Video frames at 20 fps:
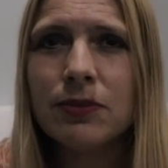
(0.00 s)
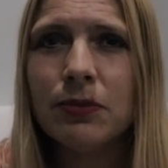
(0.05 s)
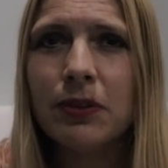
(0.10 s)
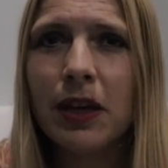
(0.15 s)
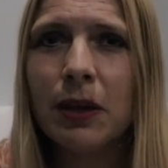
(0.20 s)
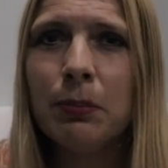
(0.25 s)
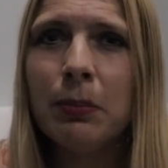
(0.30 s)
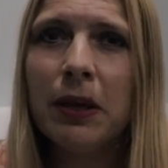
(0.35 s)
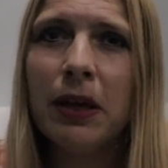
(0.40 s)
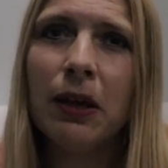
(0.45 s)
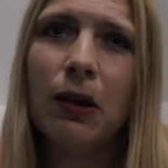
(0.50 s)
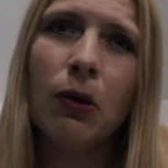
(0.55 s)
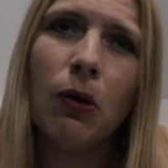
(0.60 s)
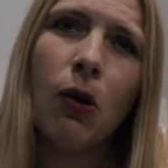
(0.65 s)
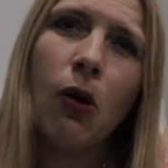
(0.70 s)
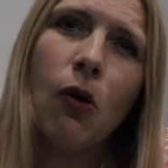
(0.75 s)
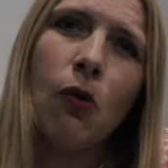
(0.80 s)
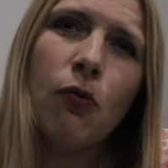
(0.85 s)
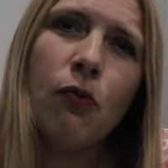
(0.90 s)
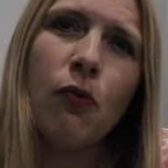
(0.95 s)
We can be a
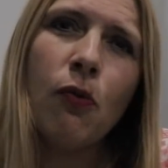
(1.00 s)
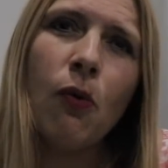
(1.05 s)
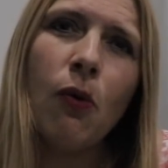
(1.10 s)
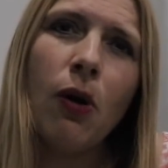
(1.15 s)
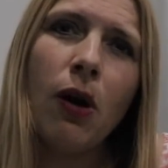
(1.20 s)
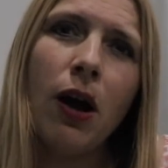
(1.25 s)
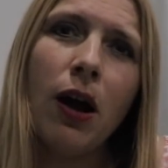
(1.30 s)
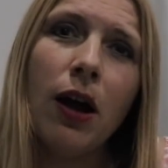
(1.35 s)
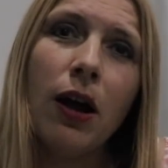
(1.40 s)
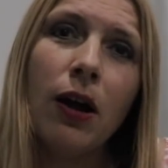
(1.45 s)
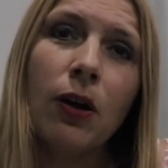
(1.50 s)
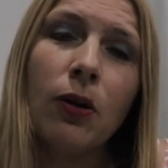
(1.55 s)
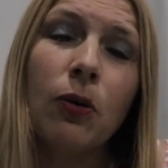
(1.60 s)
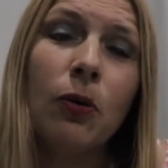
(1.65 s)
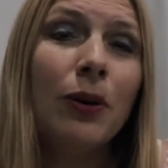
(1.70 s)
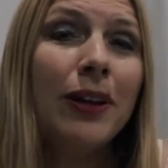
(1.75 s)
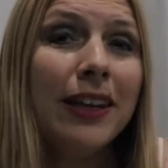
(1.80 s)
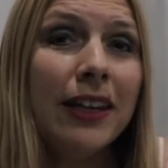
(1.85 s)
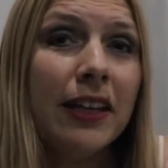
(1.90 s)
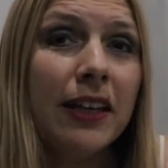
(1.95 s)
hero for our
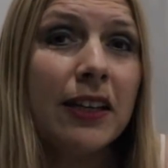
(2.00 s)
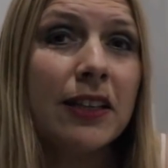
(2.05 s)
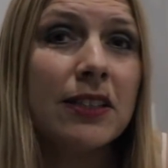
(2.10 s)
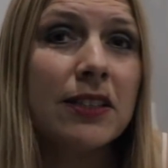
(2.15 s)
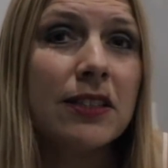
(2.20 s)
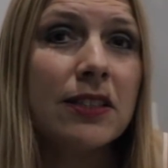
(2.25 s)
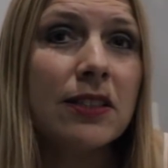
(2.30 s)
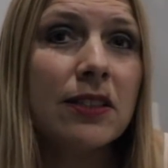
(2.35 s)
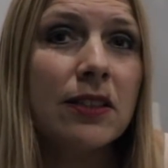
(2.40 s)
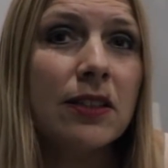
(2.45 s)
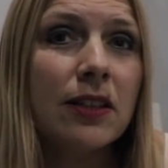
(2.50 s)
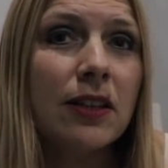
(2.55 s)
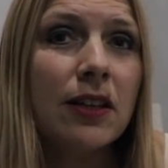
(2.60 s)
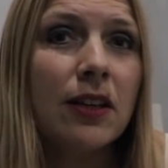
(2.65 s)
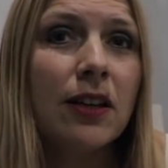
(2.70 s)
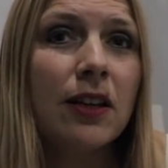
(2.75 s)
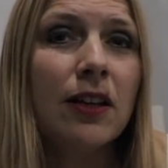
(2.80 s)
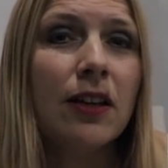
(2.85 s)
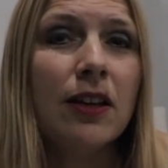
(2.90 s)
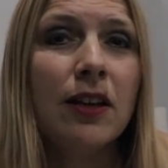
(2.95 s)
colleagues.
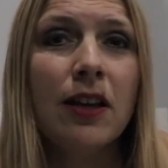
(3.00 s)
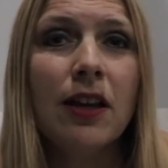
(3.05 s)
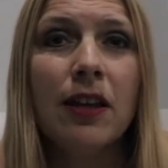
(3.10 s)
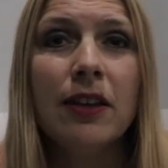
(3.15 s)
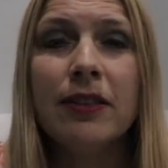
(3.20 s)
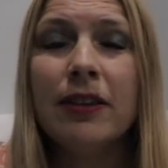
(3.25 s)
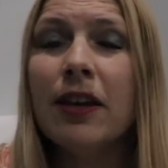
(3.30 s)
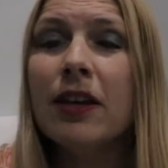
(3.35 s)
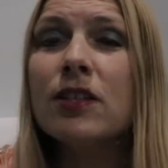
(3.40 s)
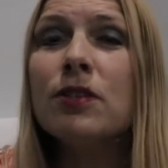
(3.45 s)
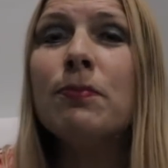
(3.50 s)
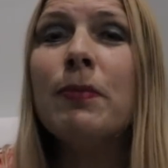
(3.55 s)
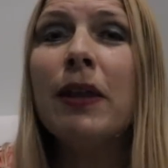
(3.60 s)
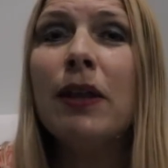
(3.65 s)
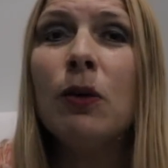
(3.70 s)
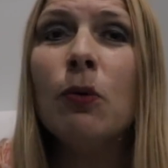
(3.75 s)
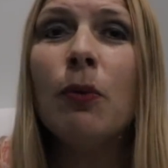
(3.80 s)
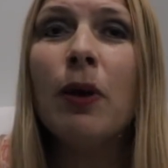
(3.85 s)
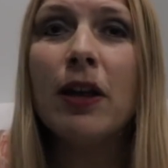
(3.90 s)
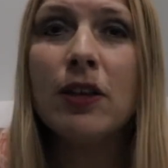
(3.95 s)
There's
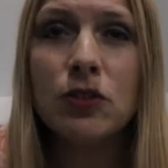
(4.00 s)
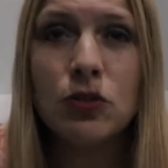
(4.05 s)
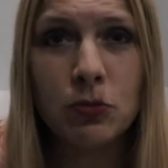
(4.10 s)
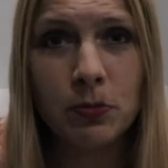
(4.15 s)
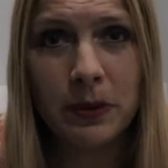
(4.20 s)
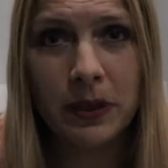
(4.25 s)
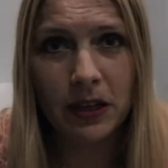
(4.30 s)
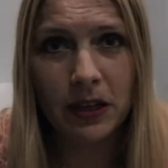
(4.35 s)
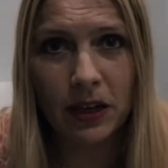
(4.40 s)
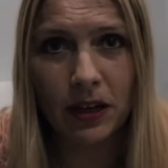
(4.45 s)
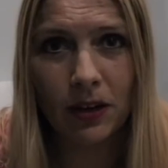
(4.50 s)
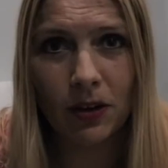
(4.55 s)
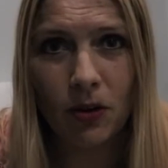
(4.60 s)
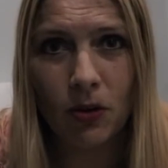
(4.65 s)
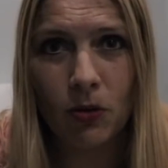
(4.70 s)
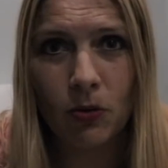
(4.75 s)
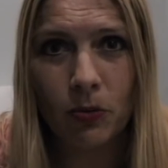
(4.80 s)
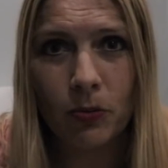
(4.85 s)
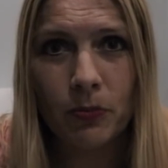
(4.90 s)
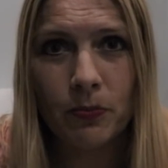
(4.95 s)
many ways to a
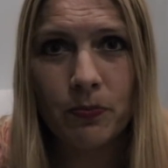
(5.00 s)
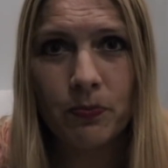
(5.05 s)
hero.